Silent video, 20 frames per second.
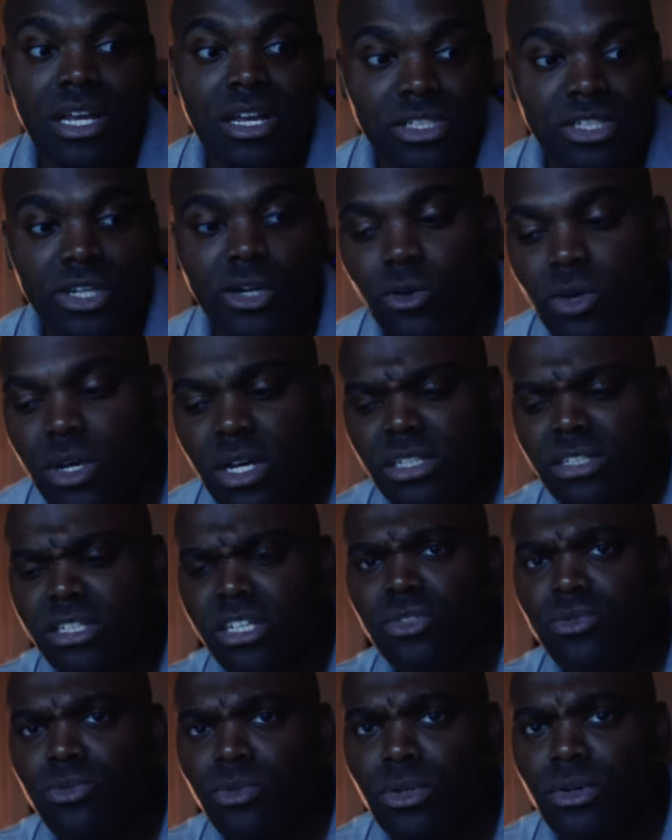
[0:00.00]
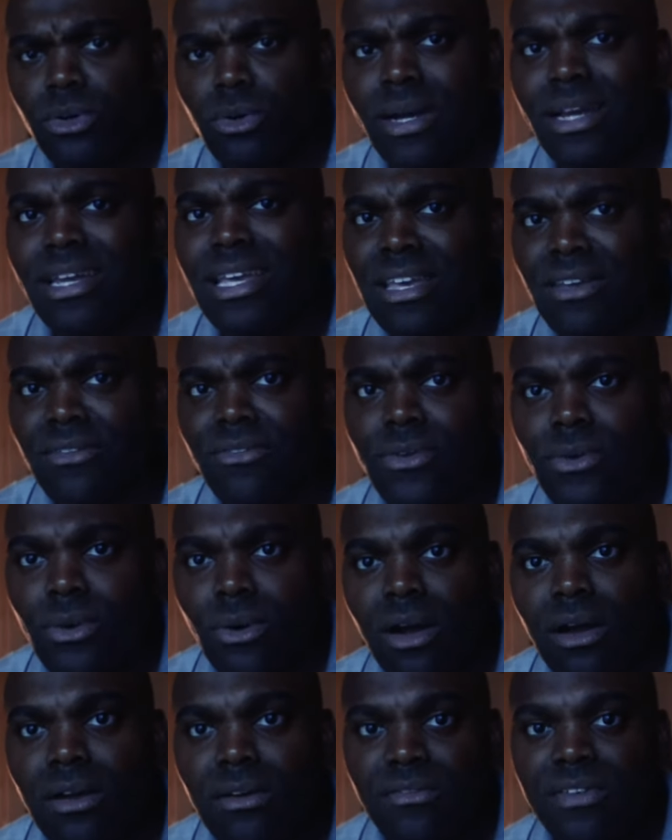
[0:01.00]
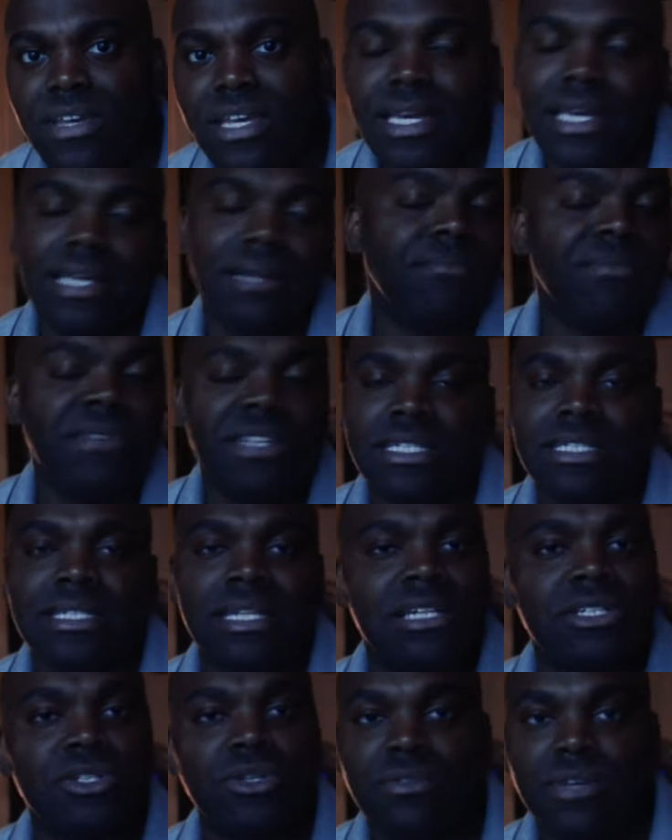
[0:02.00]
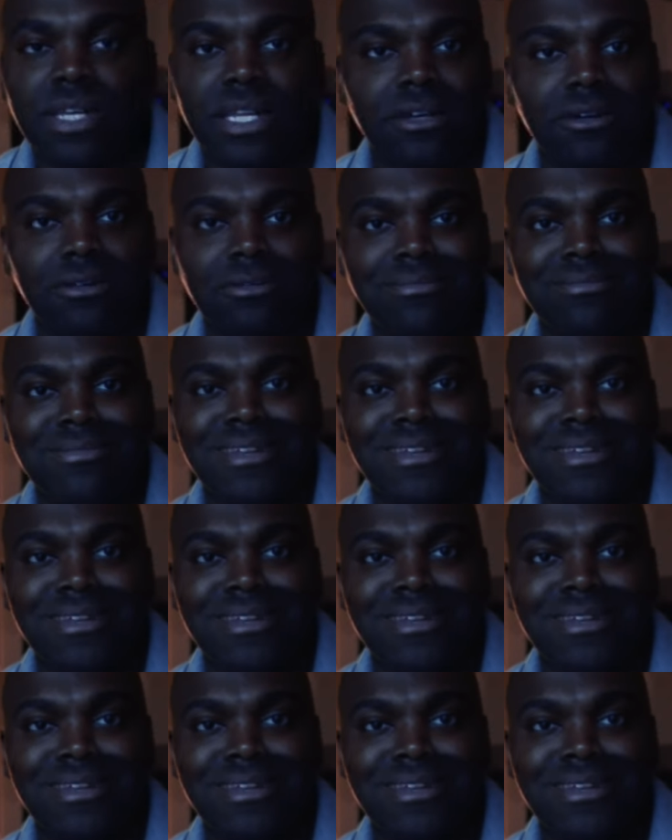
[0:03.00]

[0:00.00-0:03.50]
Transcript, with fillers: So, just real quick, if you are a vegan, this is not your video.